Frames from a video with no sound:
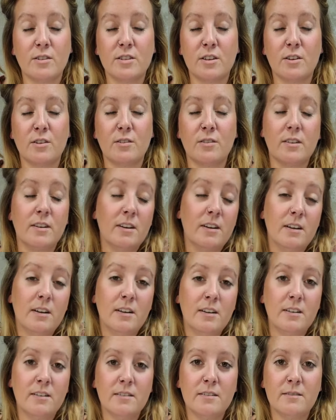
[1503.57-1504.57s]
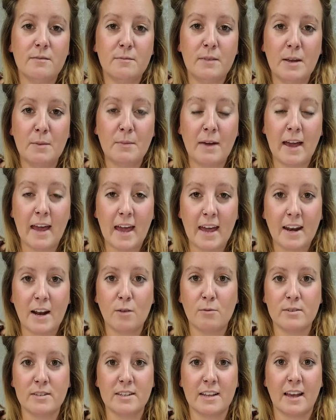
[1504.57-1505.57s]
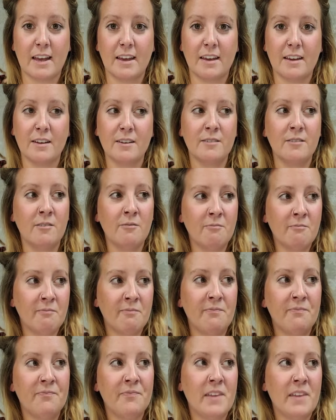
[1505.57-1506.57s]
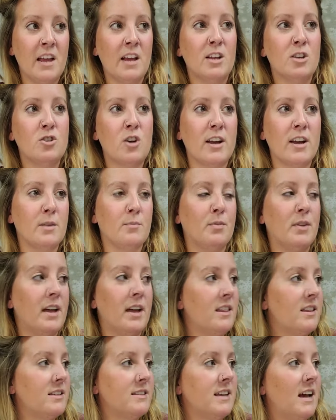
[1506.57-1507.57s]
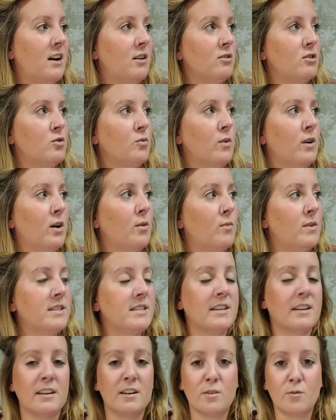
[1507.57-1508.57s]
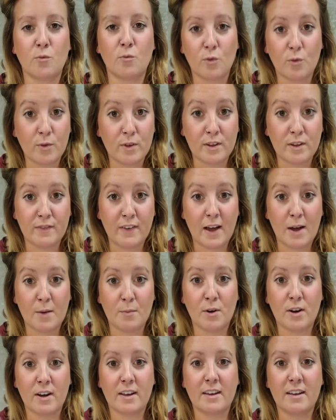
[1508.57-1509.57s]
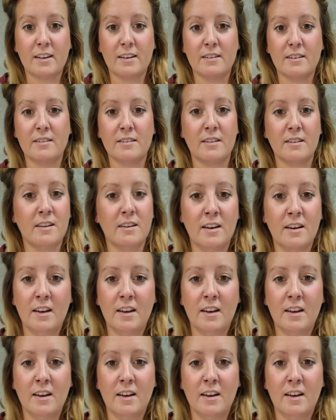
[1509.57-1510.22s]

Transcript: So in my head I was like trying to play this out to where I wasn't going to ruin the fabric and